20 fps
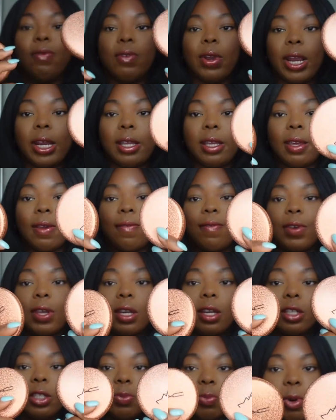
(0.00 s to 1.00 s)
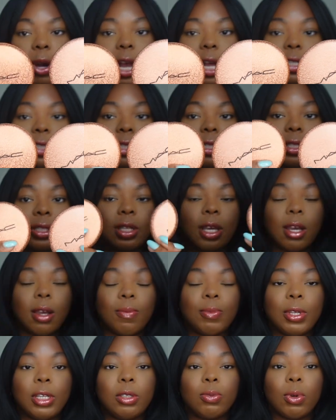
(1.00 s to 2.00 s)
Radiant Finish bronzers.
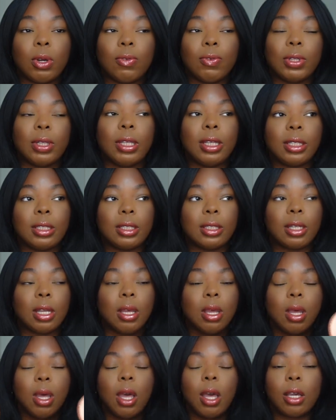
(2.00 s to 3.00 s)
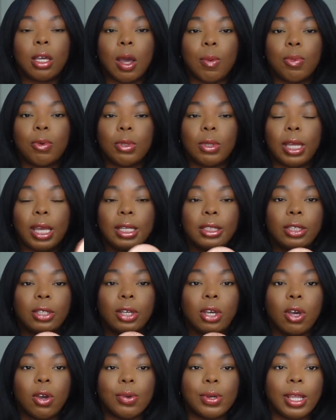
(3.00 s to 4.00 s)
Um, these were released a couple days
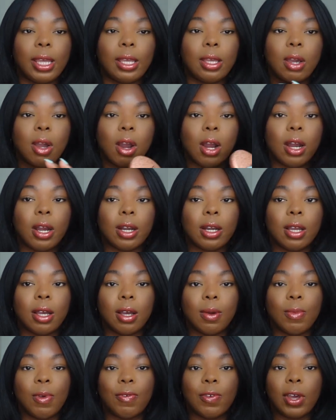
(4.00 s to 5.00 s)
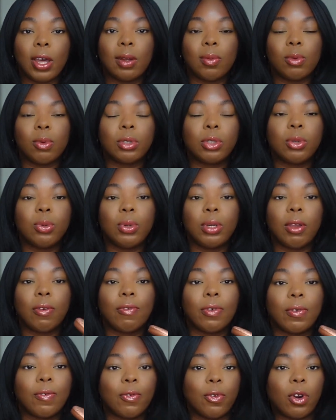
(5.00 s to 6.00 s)
ago and they are um, available in two
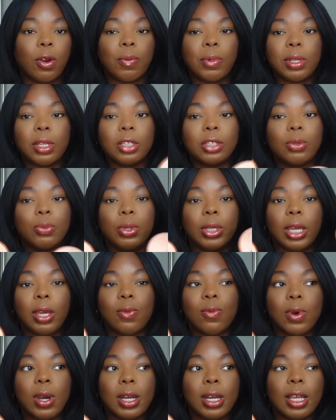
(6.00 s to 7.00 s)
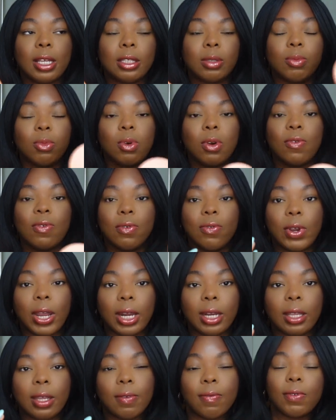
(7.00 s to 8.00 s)
different formulas. You would get one that's more of a
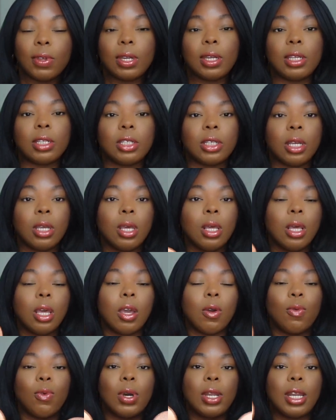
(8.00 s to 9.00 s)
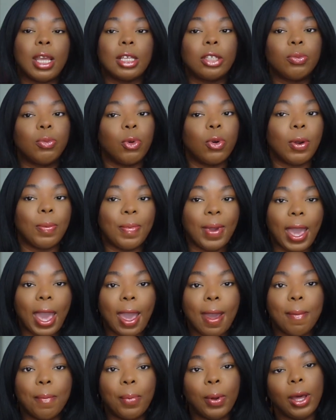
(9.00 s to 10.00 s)
radiant finish and one that's more
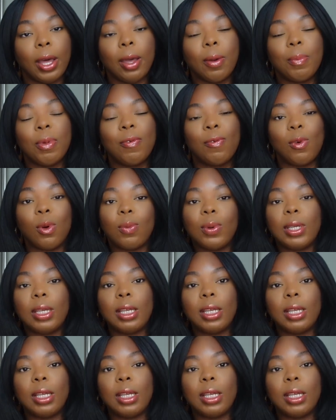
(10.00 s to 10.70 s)
matte. But before we